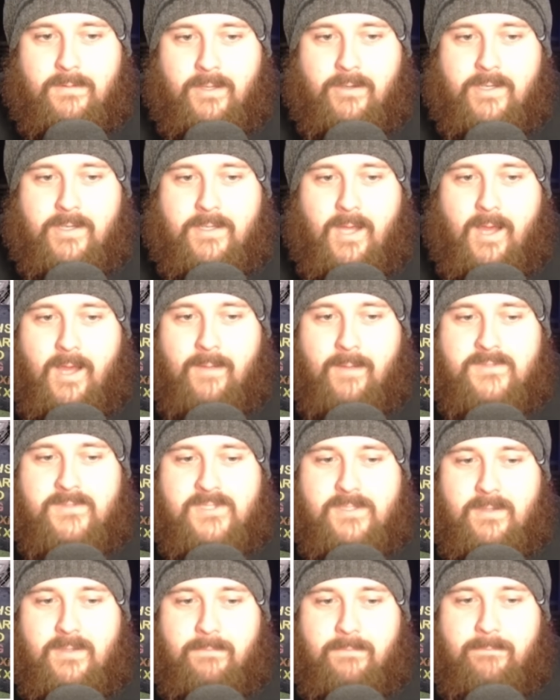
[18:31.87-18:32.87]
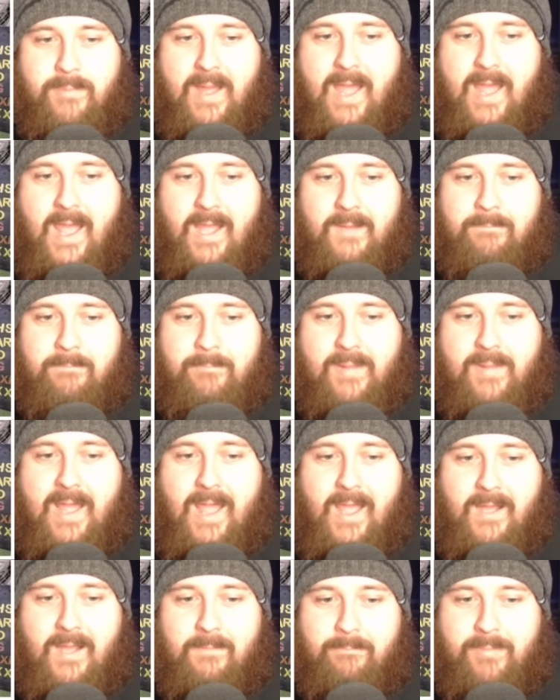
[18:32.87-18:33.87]
Here he comes. Bang,
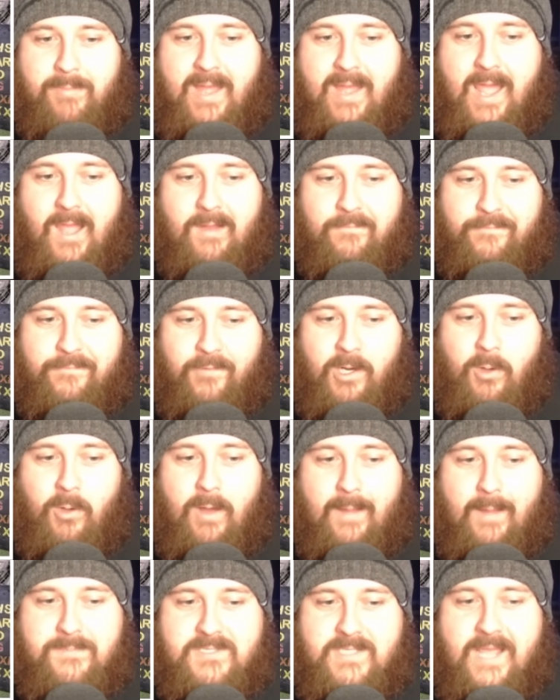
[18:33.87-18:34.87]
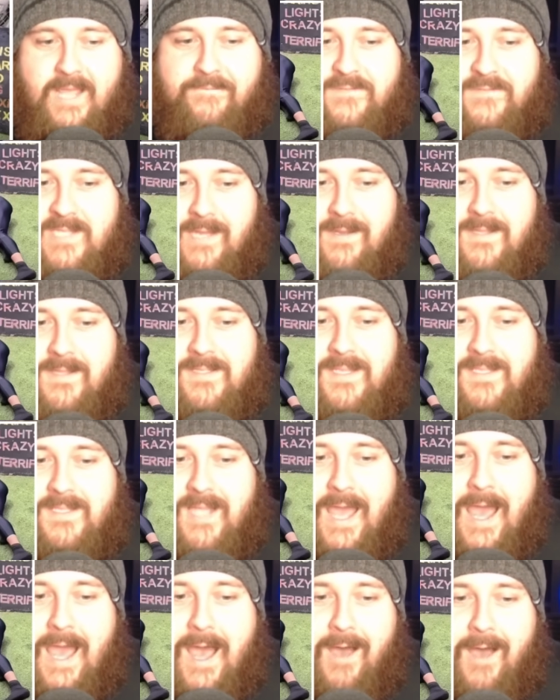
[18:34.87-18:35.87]
bang, bang. Follow-ups. Death Sentence
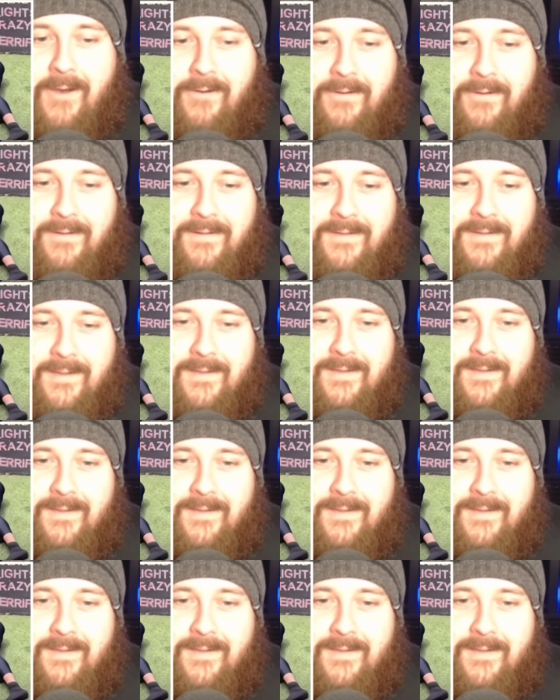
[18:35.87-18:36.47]
is out.